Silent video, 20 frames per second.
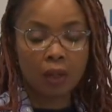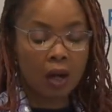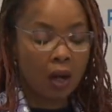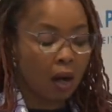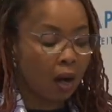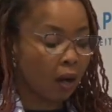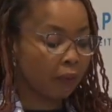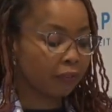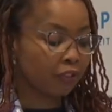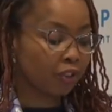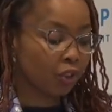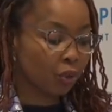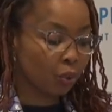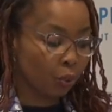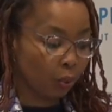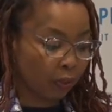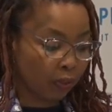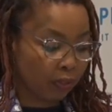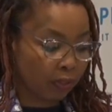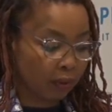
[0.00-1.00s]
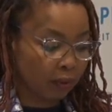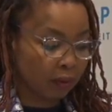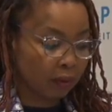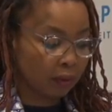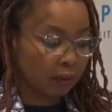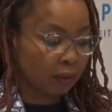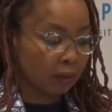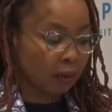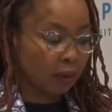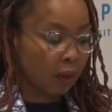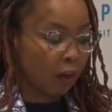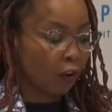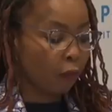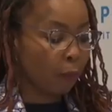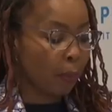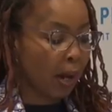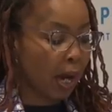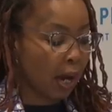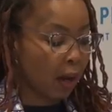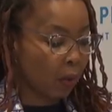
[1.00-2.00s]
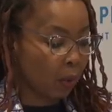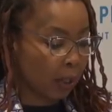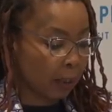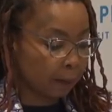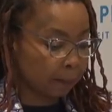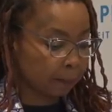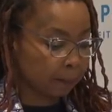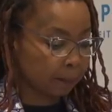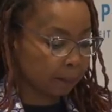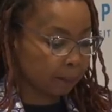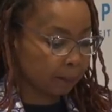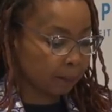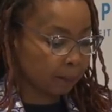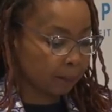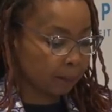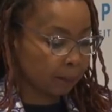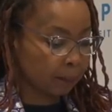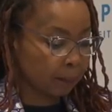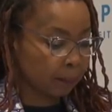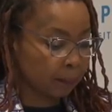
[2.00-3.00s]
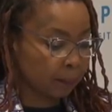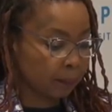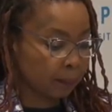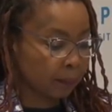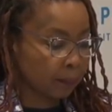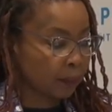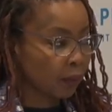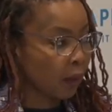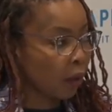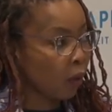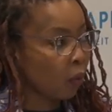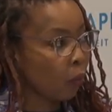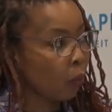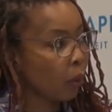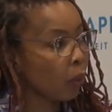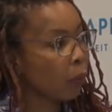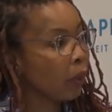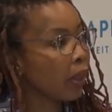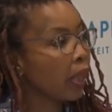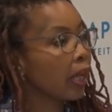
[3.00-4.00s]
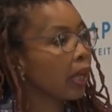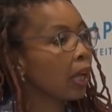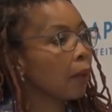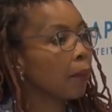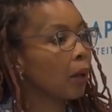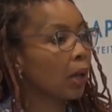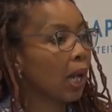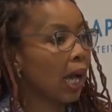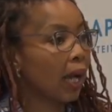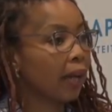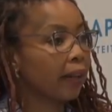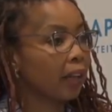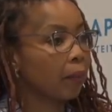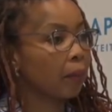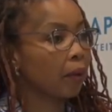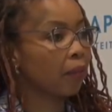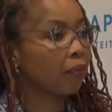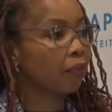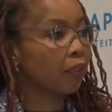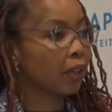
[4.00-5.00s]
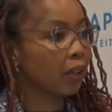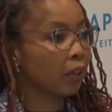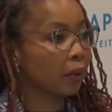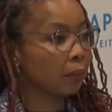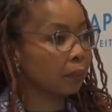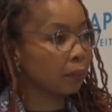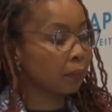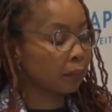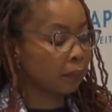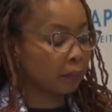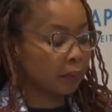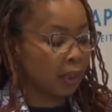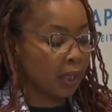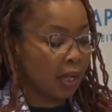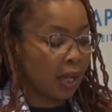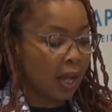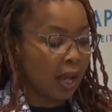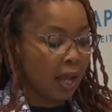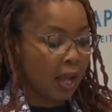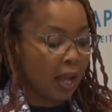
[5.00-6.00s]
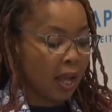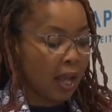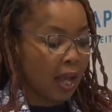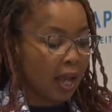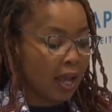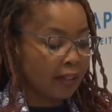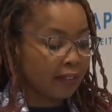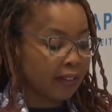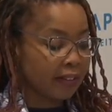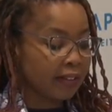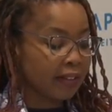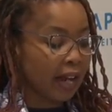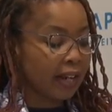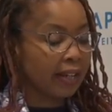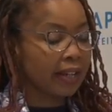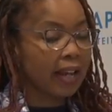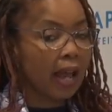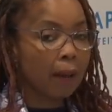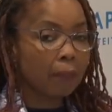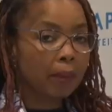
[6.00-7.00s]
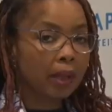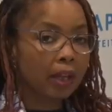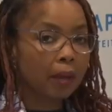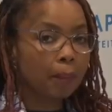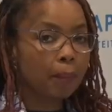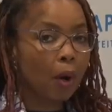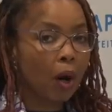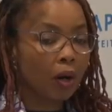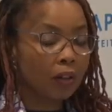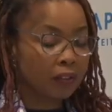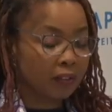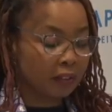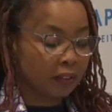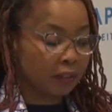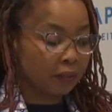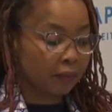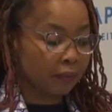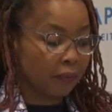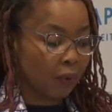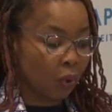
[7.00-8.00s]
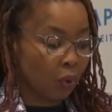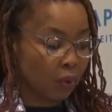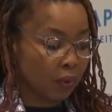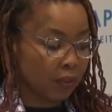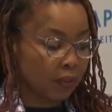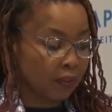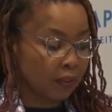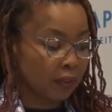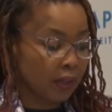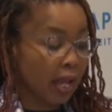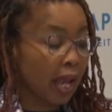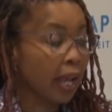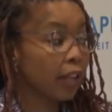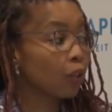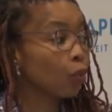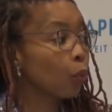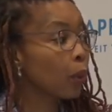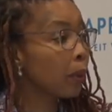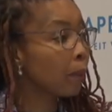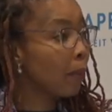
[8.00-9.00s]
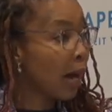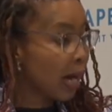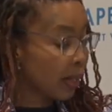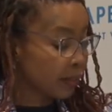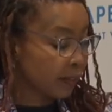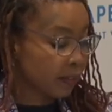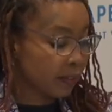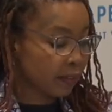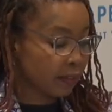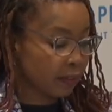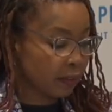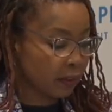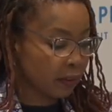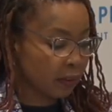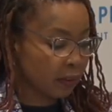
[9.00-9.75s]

of truth, of power. When we think about academic freedom as a dynamic positive force, as we must,